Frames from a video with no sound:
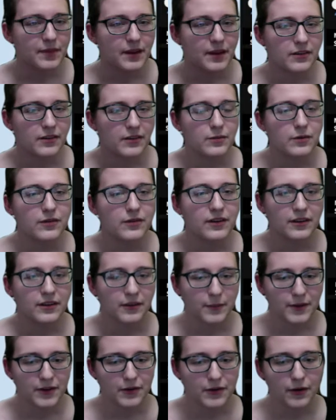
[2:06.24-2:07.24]
is moving a
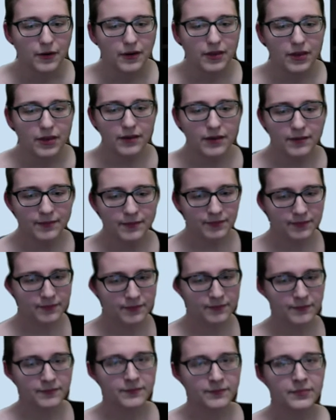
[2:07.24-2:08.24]
little bit north.
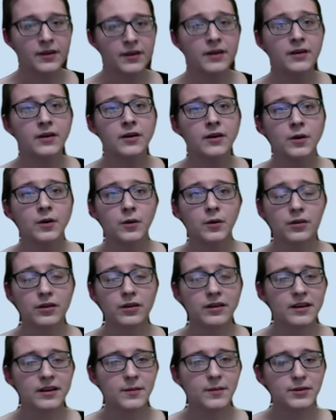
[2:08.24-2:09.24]
We're
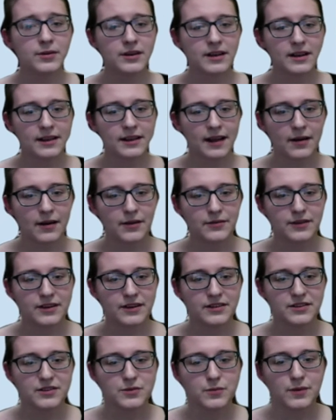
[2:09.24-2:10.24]
looking at a pretty cloudy
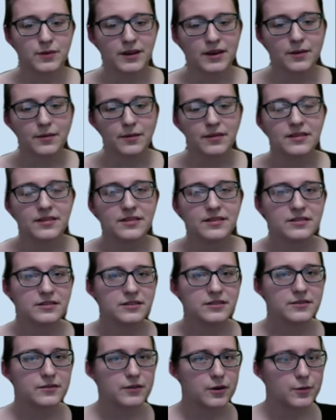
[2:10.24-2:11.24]
rest of the week with a
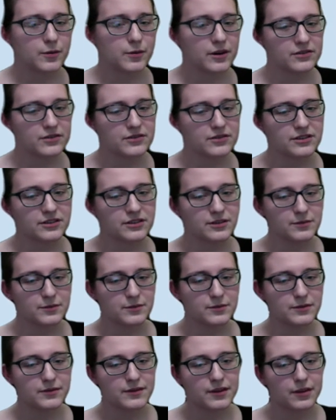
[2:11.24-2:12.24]
series of low pressure systems
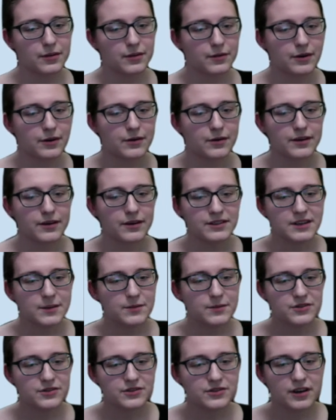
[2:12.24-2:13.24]
moving through and
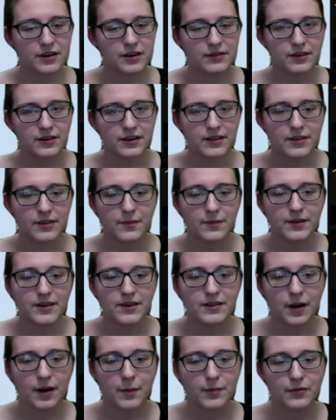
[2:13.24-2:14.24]
temperatures hovering in the mid
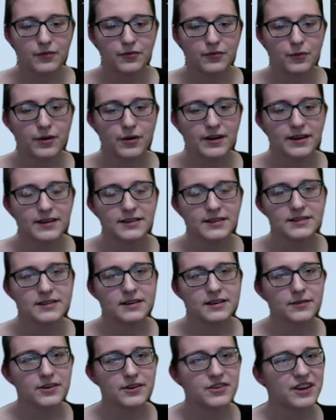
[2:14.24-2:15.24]
to upper forties
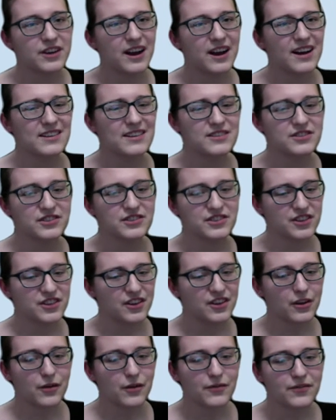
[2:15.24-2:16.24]
and reaching highs just in the
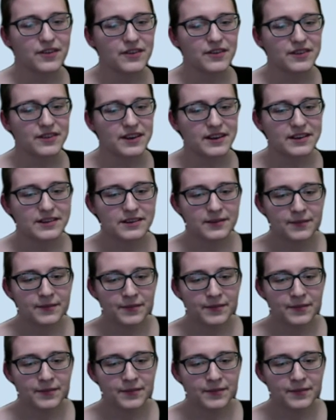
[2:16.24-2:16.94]
low fifties.